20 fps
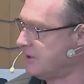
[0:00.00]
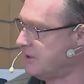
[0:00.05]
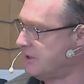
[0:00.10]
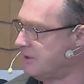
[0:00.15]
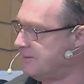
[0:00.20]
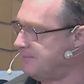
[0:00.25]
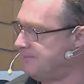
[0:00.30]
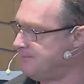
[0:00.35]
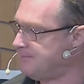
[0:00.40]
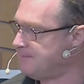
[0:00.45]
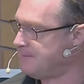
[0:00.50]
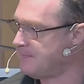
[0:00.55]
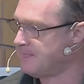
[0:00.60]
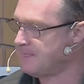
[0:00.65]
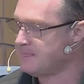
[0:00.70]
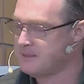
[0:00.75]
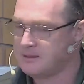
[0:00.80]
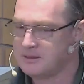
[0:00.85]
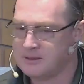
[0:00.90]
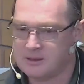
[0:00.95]
together.
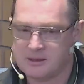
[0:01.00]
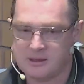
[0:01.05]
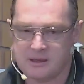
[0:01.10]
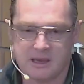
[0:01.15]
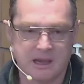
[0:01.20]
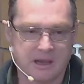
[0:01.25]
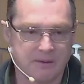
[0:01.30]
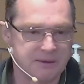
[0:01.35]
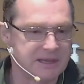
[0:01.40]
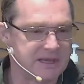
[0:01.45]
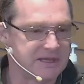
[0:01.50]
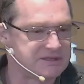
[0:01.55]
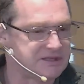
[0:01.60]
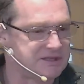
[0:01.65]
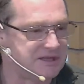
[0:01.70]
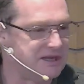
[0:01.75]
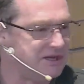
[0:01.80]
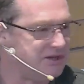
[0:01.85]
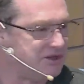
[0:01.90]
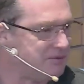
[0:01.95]
Uh,
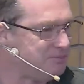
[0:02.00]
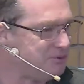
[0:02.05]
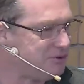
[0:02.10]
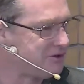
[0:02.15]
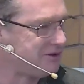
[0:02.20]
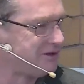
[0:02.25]
we get to the end